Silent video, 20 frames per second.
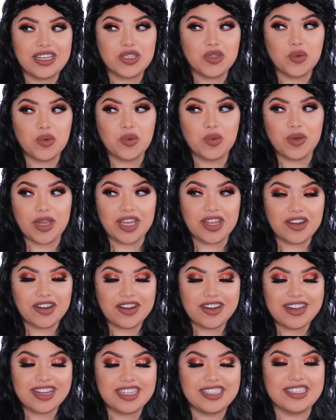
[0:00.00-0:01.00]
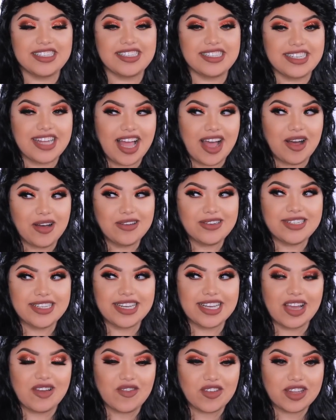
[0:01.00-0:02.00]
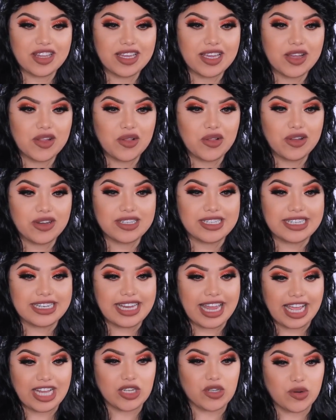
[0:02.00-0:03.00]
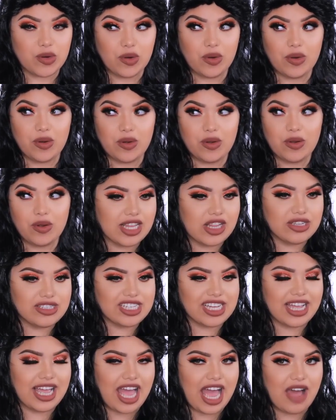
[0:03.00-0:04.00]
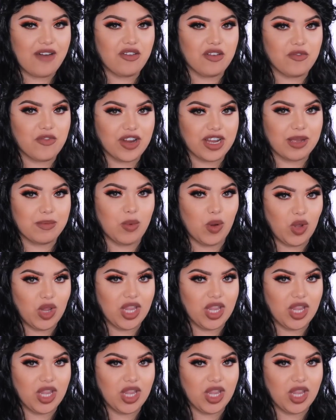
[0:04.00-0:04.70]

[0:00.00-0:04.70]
As weird as it sounds, like I feel like it looks natural. It looks like I have a freaking